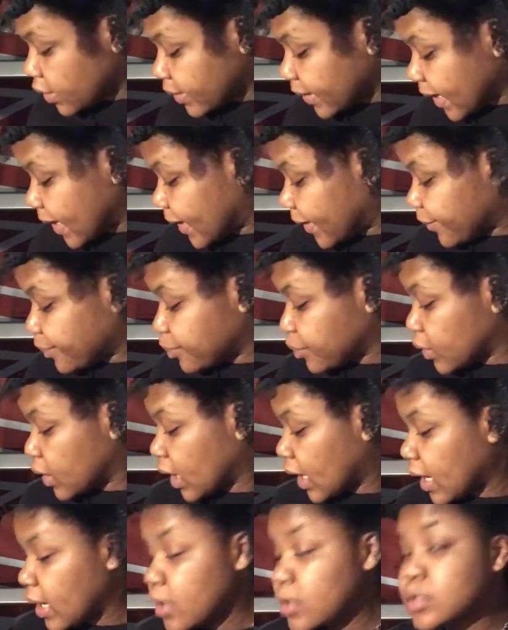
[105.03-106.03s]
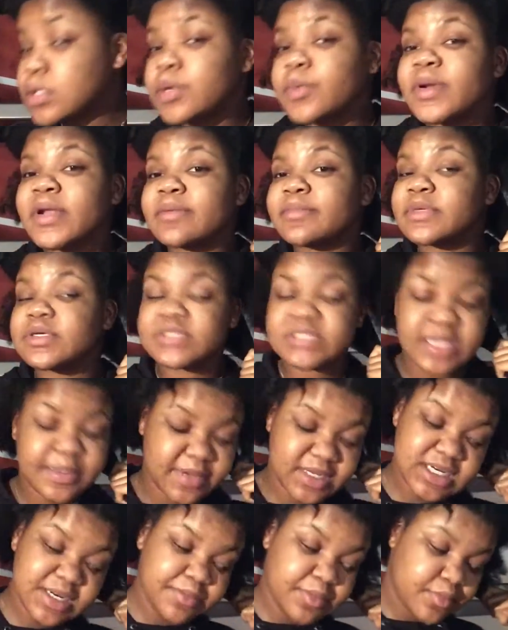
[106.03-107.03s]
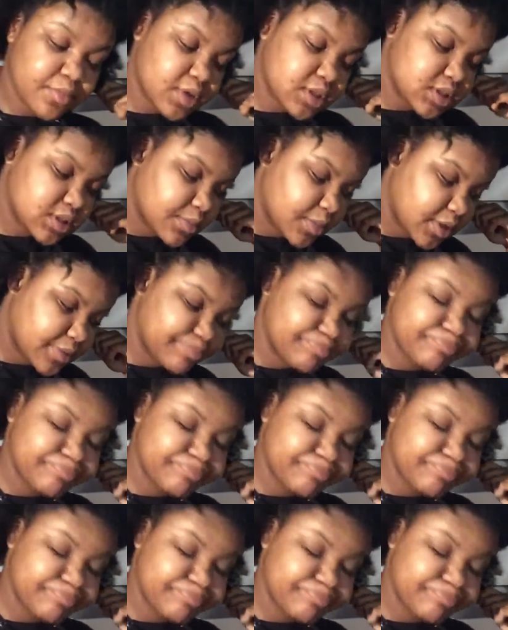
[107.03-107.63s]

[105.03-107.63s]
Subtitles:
Okay, I don't know what I'm gonna take. My demi brush or my